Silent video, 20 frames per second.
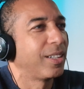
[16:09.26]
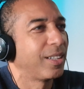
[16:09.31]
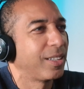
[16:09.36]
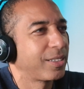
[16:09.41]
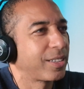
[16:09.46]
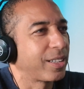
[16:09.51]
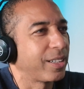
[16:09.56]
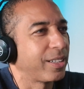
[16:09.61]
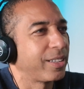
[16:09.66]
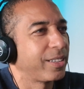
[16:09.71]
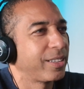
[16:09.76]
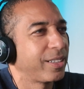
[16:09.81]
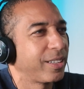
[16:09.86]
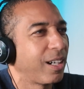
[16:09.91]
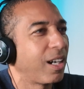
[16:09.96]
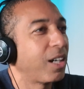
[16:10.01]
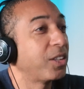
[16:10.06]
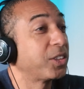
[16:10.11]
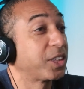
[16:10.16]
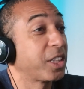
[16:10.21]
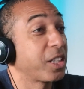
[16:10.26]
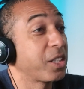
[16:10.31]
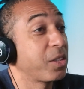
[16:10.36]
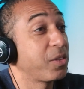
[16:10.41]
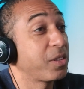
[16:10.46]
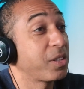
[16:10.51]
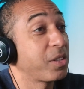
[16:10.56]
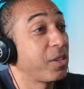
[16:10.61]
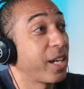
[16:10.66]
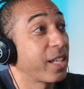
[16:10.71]
Okay. So
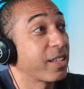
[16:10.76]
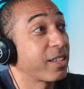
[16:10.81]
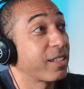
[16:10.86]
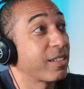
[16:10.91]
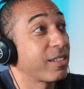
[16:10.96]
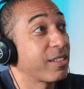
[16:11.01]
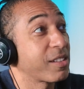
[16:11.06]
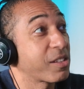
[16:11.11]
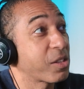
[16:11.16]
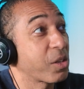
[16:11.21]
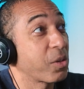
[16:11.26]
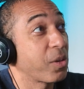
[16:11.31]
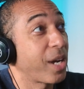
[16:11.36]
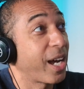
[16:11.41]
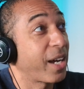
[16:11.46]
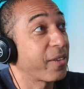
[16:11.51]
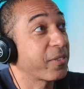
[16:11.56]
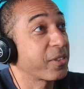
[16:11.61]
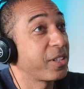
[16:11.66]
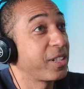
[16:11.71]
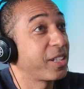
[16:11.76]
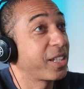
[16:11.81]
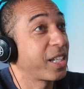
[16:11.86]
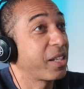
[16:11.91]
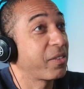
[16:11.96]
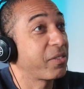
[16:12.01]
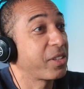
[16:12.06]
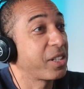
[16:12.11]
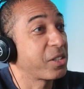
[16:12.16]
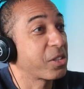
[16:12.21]
you had so after he
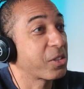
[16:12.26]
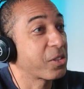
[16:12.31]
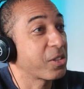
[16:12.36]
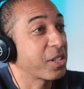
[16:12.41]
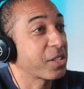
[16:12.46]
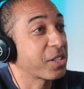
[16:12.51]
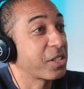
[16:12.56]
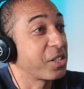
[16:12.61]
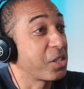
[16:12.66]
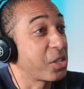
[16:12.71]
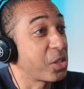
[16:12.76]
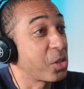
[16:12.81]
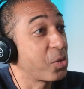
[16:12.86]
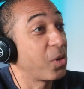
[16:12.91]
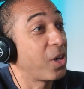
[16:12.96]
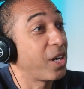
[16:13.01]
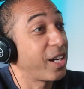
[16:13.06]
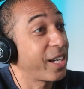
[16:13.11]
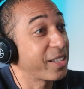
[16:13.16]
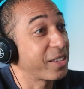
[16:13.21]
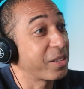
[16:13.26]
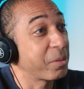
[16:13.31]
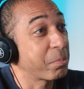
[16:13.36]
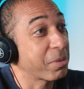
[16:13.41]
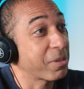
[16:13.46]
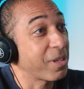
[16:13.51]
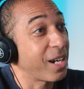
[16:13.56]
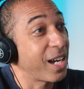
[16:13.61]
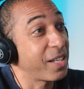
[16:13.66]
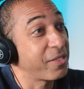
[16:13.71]
gave the instructions, you all had the
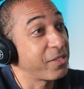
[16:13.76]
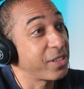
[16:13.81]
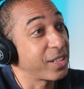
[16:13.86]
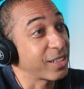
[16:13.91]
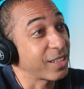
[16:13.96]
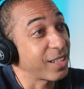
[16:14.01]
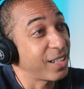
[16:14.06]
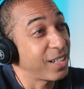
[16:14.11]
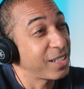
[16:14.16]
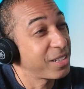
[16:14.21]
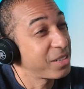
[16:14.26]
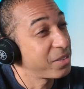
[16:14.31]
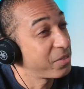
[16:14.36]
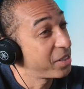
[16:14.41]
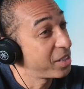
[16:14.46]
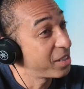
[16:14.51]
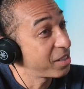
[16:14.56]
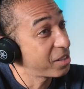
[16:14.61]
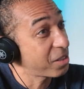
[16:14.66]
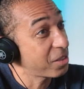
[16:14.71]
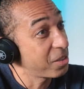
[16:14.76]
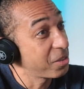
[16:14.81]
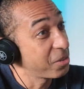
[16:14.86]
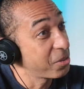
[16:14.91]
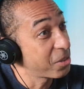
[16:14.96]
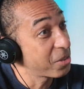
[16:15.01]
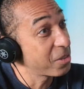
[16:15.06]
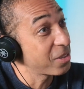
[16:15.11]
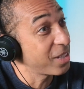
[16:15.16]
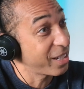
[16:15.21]
private kind of
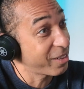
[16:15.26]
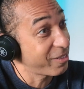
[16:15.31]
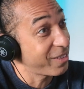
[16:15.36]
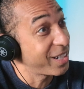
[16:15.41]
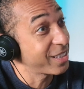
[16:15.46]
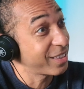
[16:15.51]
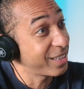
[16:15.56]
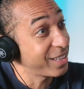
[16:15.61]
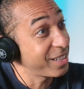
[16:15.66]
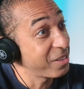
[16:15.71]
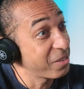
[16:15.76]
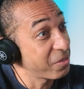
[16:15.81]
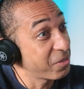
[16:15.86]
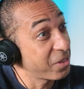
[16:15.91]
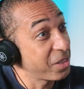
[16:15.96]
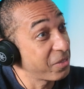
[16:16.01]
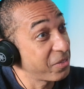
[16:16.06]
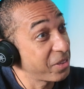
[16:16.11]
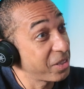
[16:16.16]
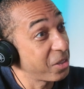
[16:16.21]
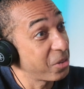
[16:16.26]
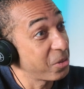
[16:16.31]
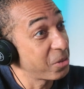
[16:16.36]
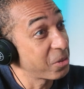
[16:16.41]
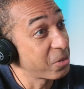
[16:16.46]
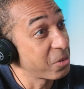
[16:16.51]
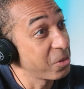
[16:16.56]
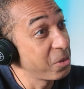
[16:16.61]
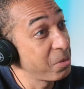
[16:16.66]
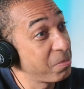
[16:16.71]
disclosure, like right there in front of the whole
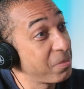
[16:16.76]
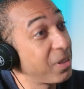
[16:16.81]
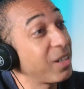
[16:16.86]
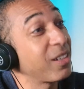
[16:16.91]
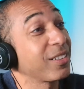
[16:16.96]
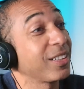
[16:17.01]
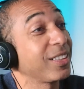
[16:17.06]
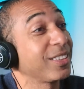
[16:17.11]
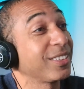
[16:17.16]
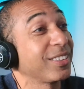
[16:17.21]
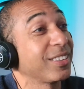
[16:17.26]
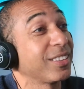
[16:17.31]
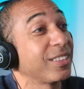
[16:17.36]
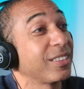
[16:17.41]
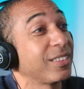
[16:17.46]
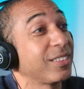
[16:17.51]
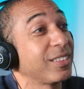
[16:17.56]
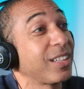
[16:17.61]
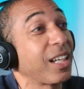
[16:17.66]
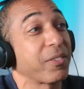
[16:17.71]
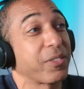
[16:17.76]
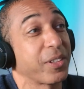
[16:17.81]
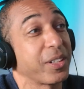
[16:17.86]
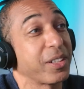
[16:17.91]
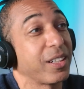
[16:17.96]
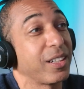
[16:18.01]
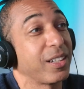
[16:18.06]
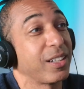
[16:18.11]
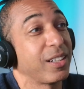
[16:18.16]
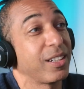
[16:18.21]
group. Oh, not in
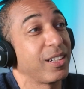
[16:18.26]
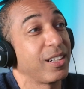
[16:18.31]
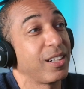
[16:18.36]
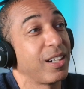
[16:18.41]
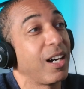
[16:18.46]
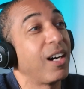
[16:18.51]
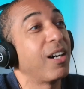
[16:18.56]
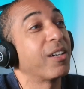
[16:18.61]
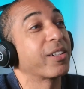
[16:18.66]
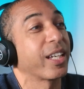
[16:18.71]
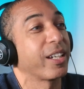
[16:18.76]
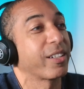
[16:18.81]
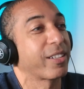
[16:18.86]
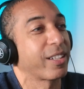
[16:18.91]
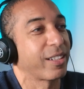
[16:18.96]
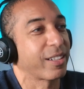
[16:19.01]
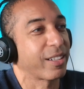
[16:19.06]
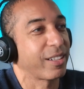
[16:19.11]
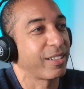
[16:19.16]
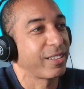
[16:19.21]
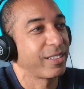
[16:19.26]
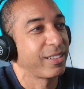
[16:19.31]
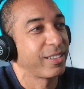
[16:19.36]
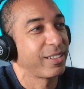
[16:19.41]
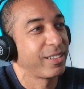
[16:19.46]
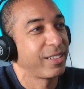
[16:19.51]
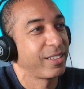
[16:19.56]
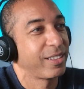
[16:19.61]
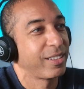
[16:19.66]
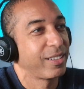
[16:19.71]
front of the group. No, okay, everyone gets
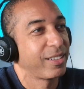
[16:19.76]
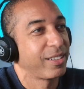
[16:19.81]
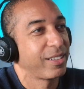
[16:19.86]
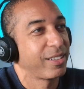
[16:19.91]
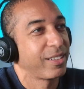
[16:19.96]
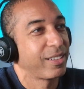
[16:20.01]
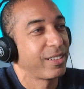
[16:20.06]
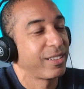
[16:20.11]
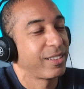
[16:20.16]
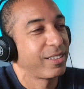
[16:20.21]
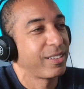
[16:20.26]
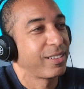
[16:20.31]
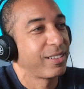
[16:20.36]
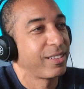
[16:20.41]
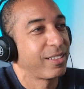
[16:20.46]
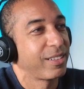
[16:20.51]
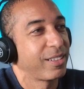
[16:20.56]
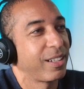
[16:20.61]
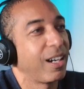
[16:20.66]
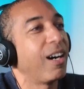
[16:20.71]
sent to their room.